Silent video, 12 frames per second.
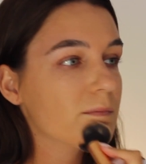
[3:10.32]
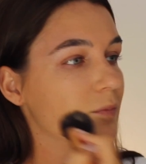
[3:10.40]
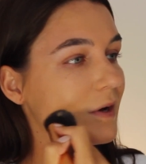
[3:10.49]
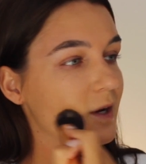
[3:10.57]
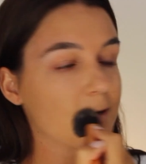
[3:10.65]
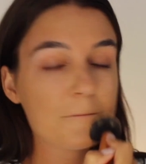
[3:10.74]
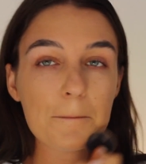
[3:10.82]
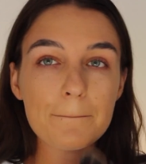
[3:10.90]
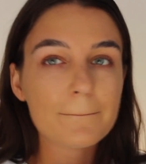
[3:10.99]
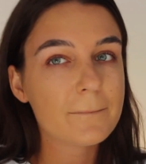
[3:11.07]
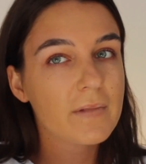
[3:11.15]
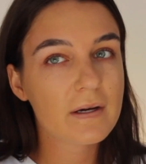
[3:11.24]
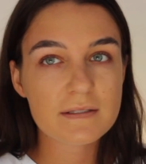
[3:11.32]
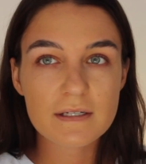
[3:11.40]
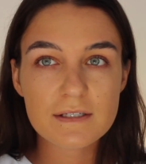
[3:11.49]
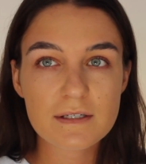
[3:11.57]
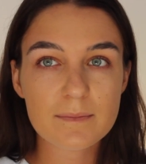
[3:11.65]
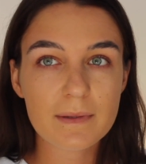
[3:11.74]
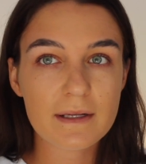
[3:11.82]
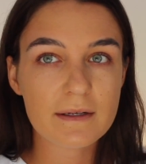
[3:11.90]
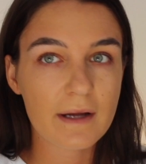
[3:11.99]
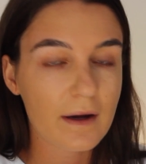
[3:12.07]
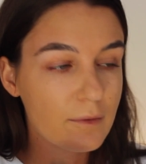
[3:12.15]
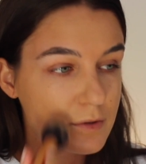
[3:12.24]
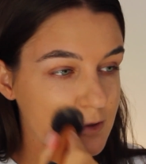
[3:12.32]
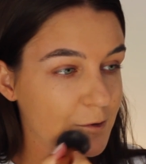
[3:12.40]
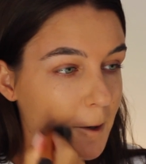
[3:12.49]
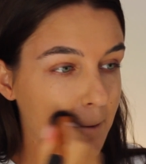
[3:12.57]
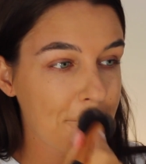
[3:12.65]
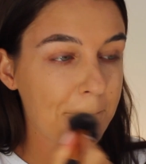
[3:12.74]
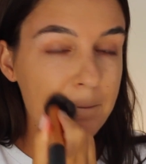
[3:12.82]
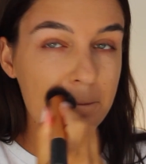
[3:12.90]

But it's easy to blend out, which is great.